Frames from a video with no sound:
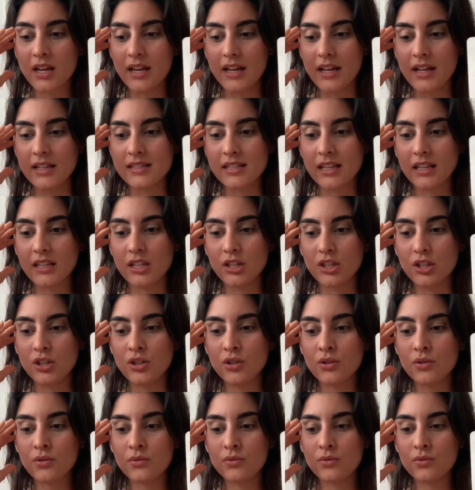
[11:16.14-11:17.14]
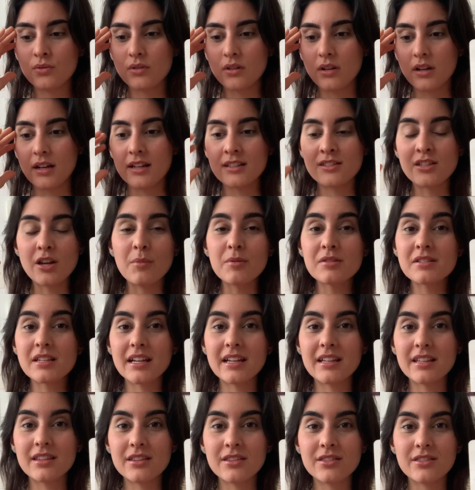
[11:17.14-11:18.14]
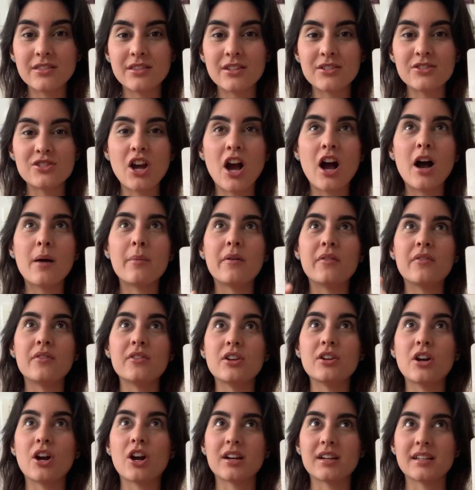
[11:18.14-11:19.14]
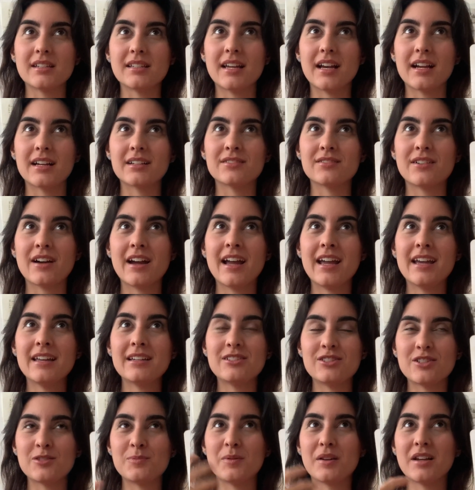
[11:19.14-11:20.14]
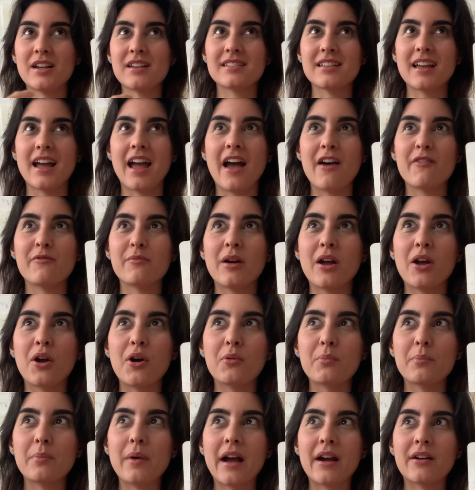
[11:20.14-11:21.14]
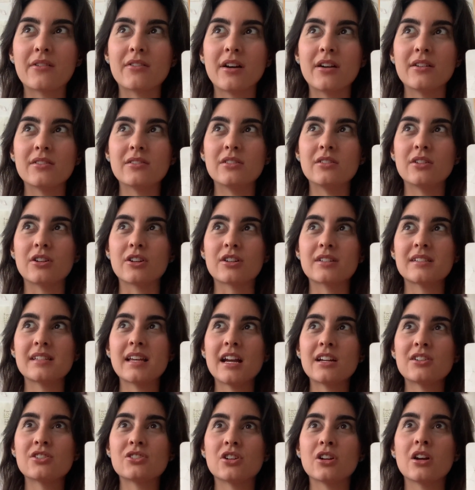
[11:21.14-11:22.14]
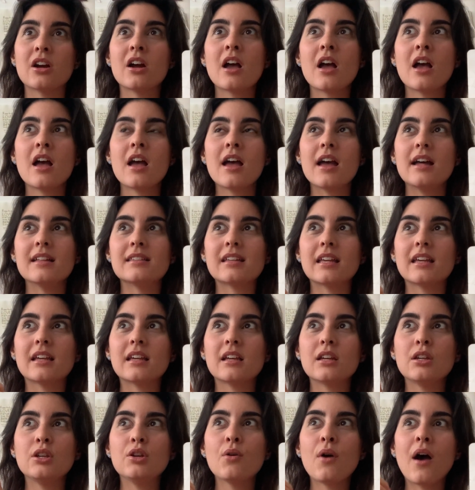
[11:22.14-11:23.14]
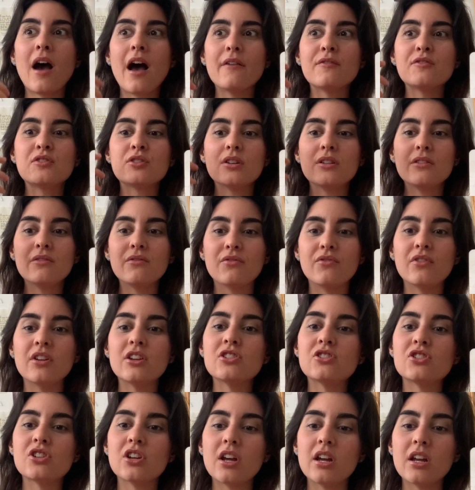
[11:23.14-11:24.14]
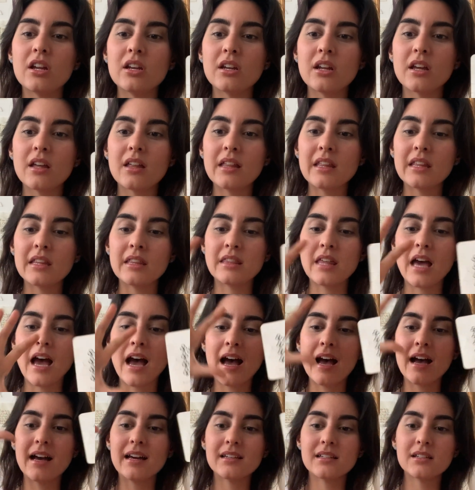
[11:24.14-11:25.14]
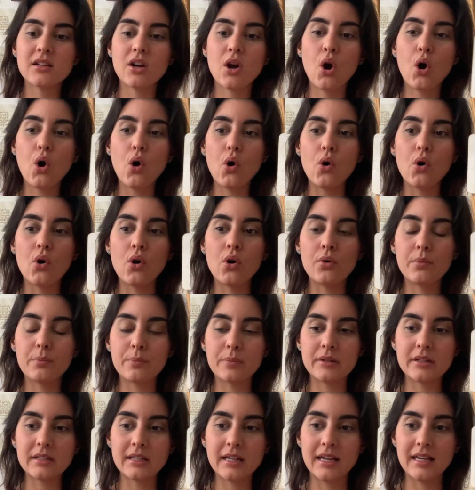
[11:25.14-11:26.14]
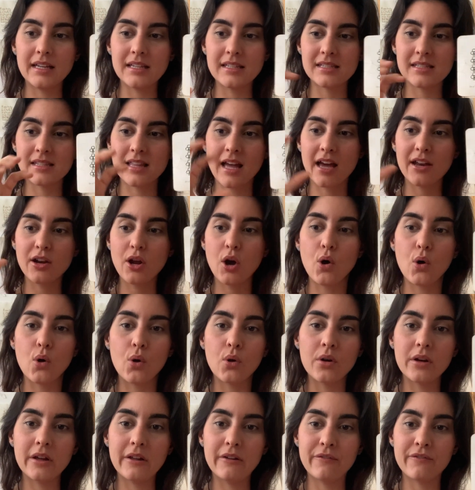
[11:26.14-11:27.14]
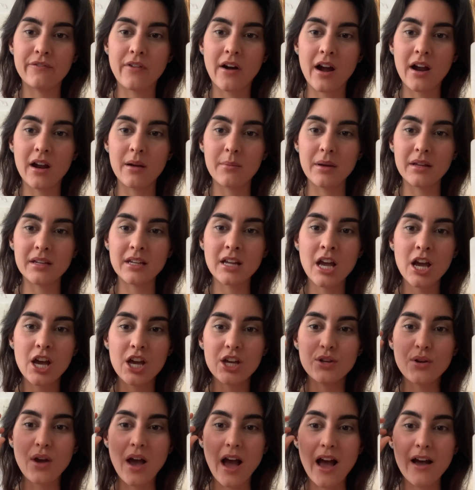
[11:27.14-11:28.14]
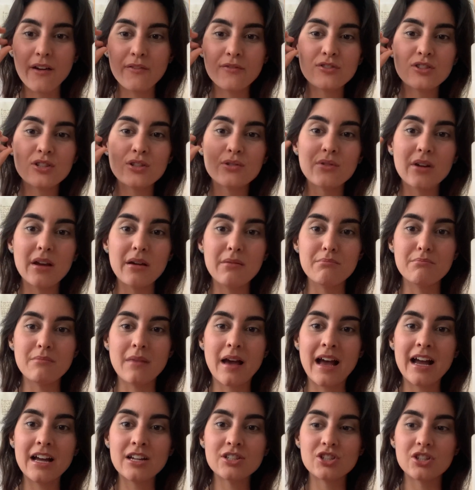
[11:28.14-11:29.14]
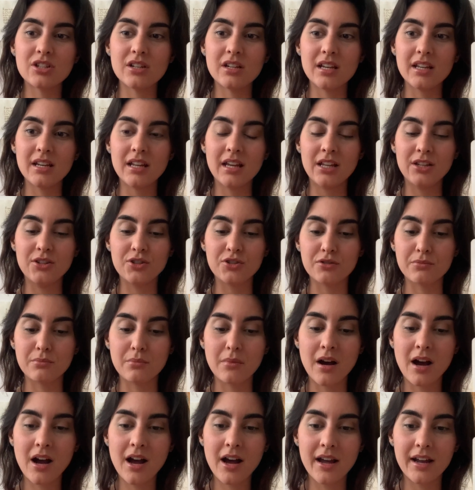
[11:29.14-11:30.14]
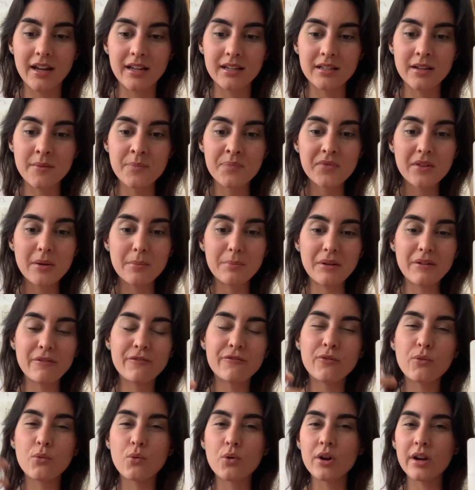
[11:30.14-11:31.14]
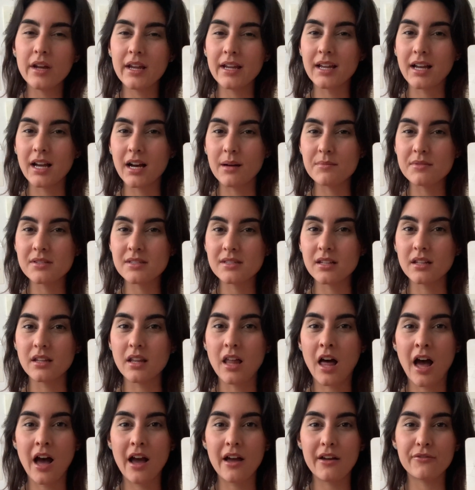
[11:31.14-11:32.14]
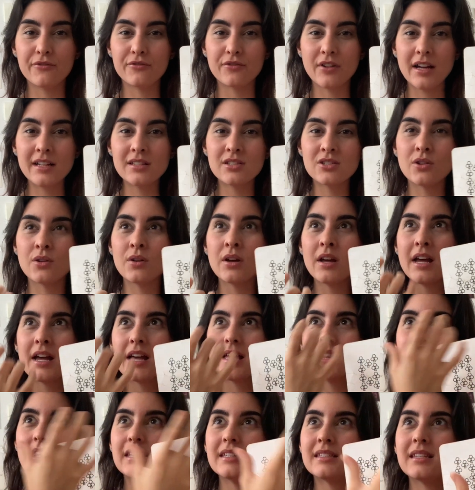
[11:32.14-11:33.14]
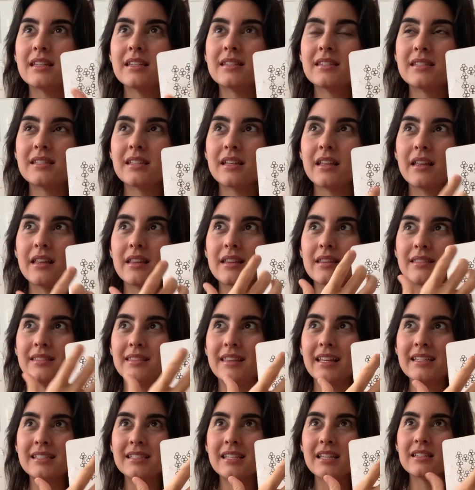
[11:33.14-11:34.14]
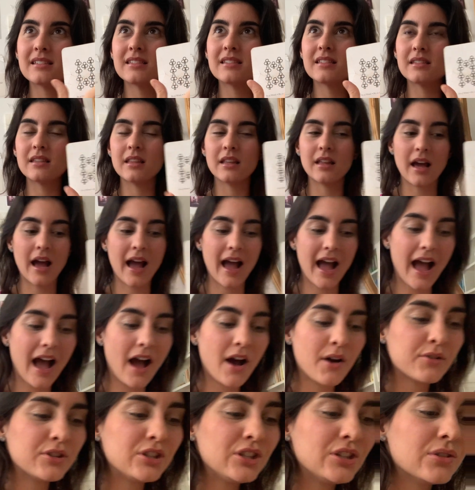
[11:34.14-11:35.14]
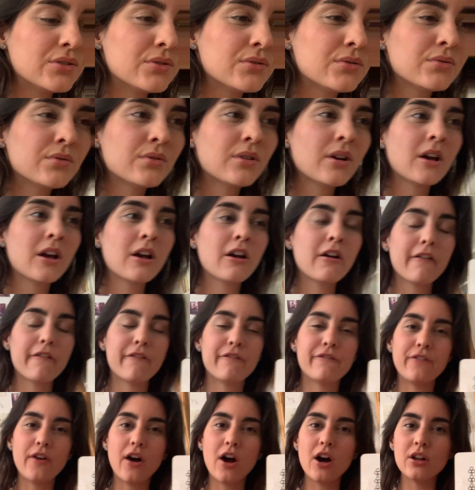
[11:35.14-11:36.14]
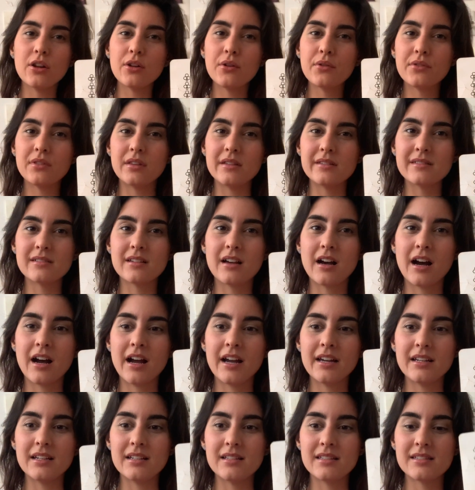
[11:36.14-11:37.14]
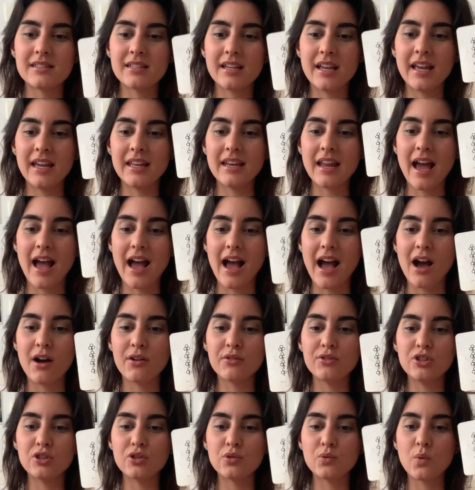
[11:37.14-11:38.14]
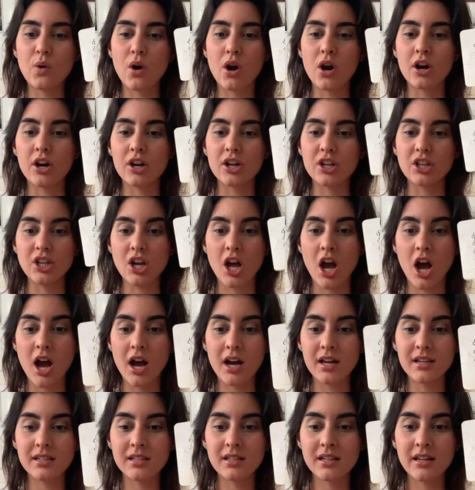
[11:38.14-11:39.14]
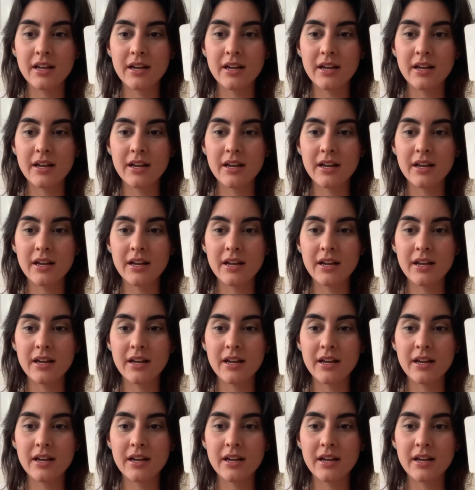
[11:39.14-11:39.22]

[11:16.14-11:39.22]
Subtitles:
it's almost like the job of an architect, right? Just because I have my own background in architecture, it's like you have to envision that whole place, that whole environment. You have to imagine it in your mind before it comes to life, right? So this is how you follow this guidance, and how you are not